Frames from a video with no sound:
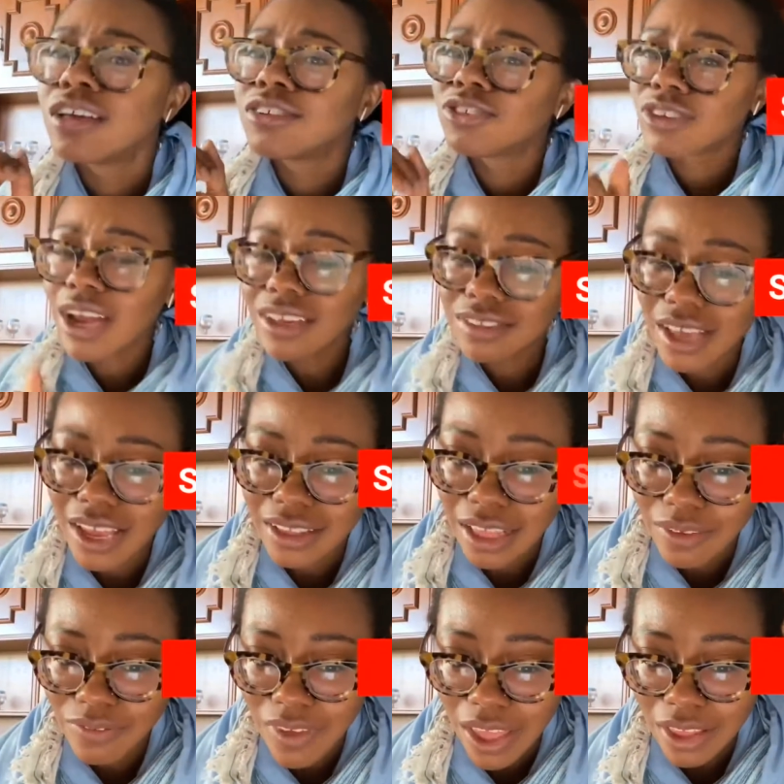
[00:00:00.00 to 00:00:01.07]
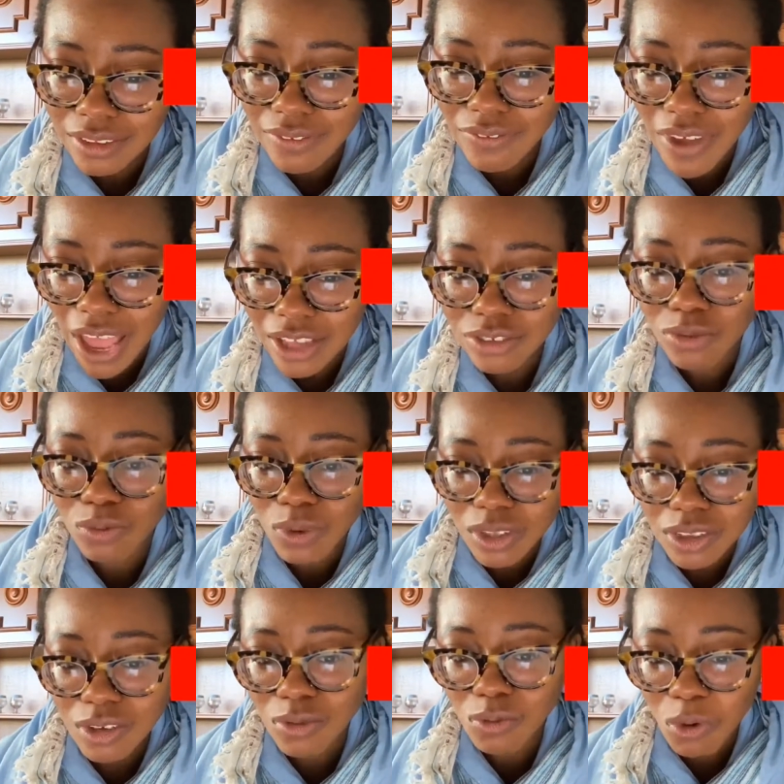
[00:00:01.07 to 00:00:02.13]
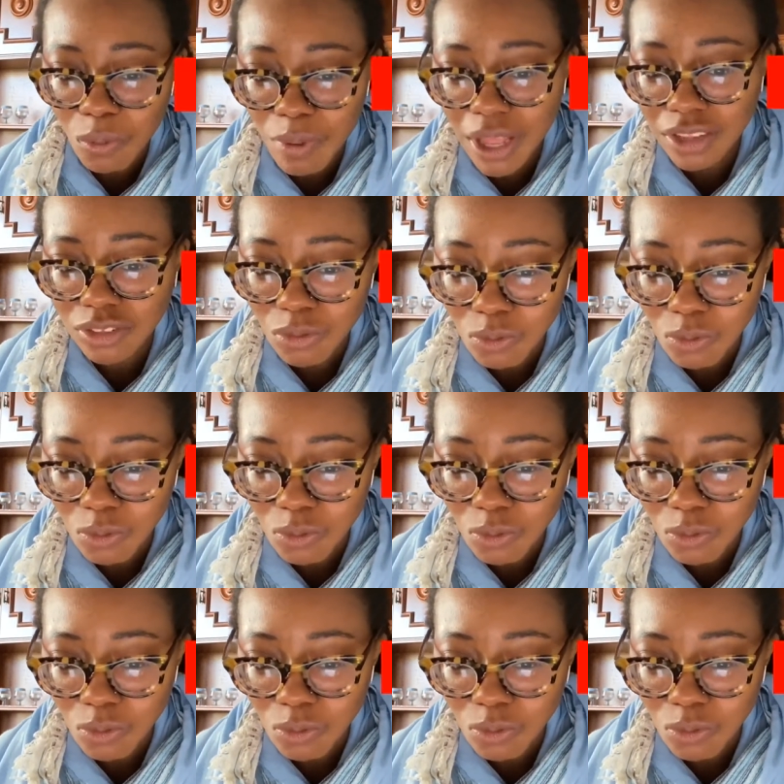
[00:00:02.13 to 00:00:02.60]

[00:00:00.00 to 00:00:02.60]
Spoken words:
Try saying that fast. Recent romance